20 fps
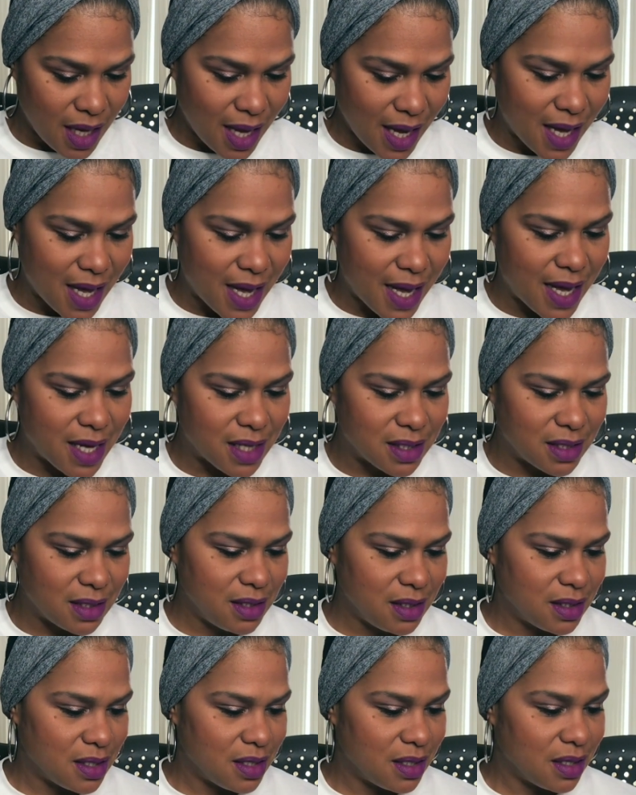
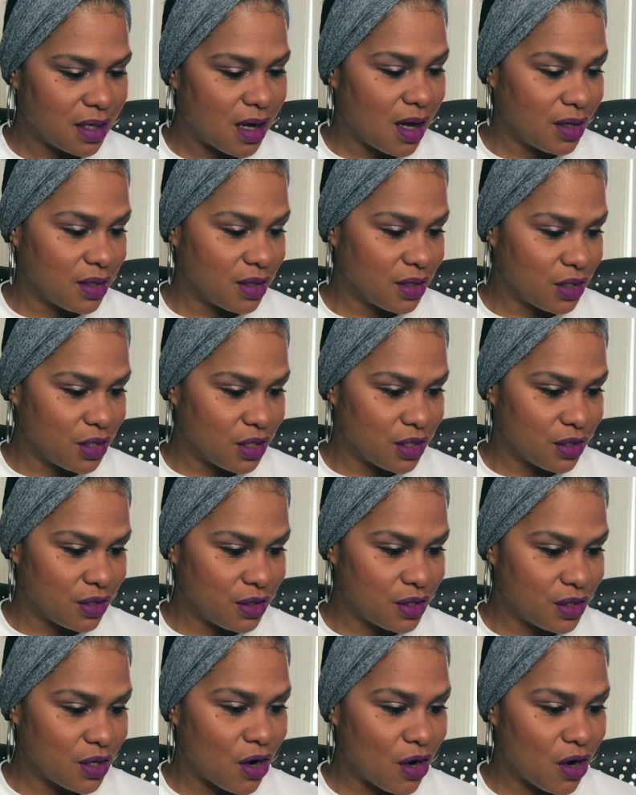and the colors